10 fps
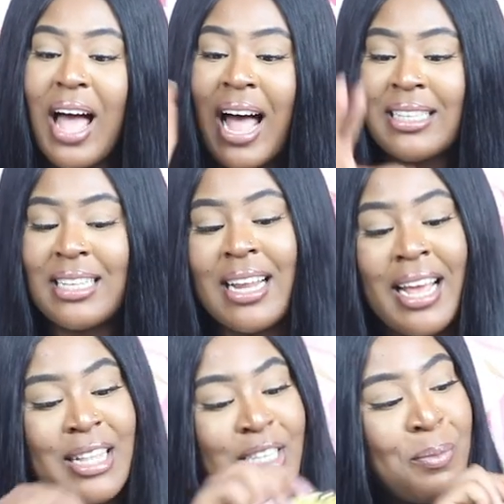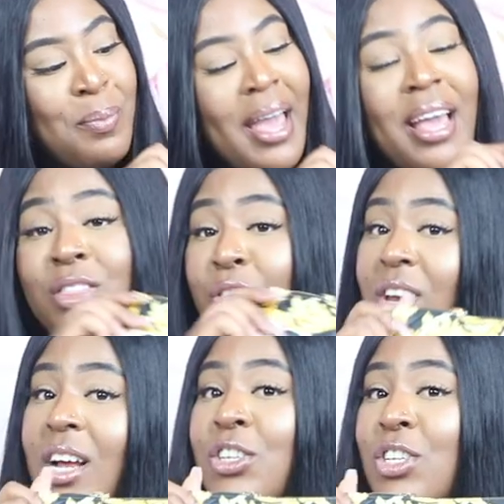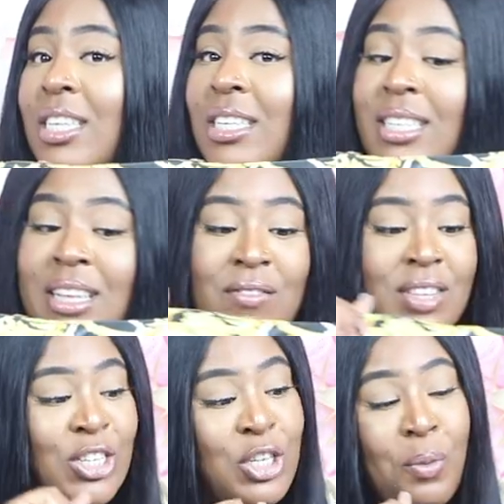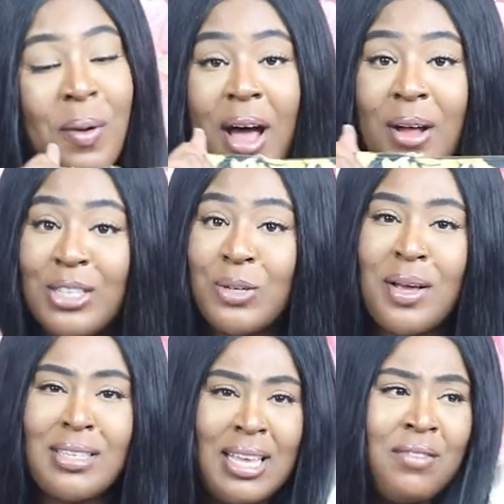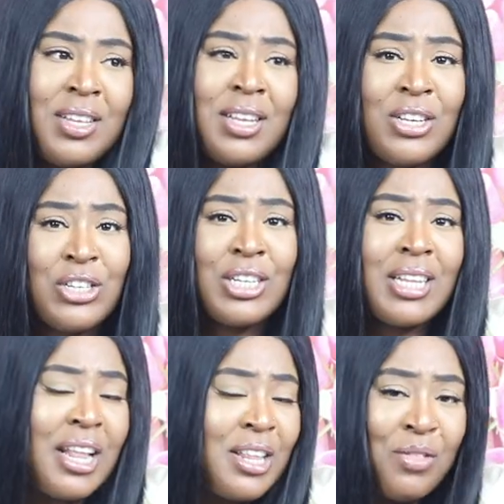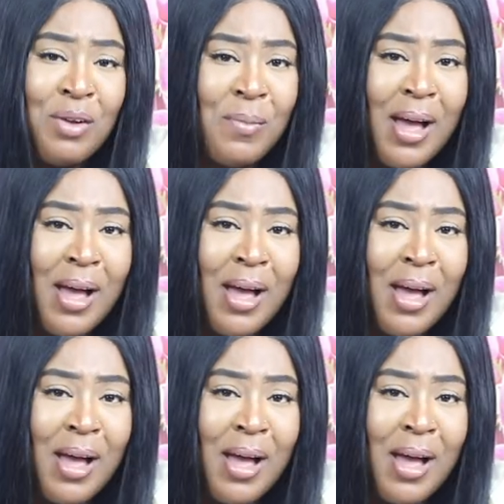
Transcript: and then I ended up paying three hundred and seventy-two pounds, so I saved an additional ninety-three